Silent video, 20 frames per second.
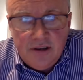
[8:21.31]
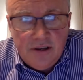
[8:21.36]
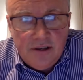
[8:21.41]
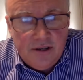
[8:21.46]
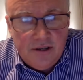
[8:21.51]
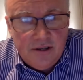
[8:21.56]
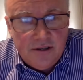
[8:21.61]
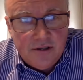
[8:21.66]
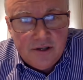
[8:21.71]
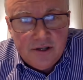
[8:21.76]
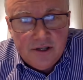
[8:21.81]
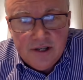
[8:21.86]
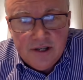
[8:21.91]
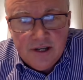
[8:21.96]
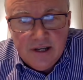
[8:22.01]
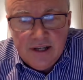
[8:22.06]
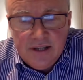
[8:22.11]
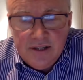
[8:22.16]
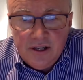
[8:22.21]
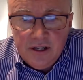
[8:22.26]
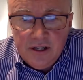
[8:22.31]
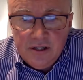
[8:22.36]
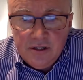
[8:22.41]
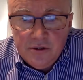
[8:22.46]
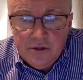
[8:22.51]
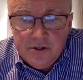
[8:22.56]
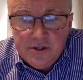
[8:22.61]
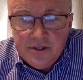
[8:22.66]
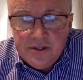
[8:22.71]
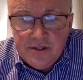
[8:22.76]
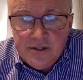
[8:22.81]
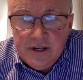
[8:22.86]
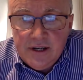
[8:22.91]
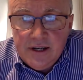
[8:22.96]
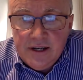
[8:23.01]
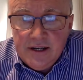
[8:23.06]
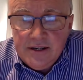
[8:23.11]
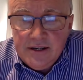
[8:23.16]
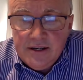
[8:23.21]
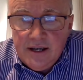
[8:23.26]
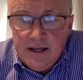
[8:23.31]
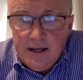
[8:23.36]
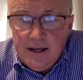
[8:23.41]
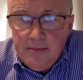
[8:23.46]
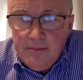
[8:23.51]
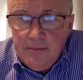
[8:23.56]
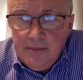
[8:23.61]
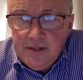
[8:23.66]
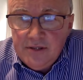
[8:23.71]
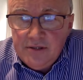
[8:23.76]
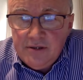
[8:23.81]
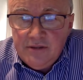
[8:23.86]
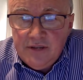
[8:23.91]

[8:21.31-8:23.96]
yet on that sort of delayed diagnosis and delayed um,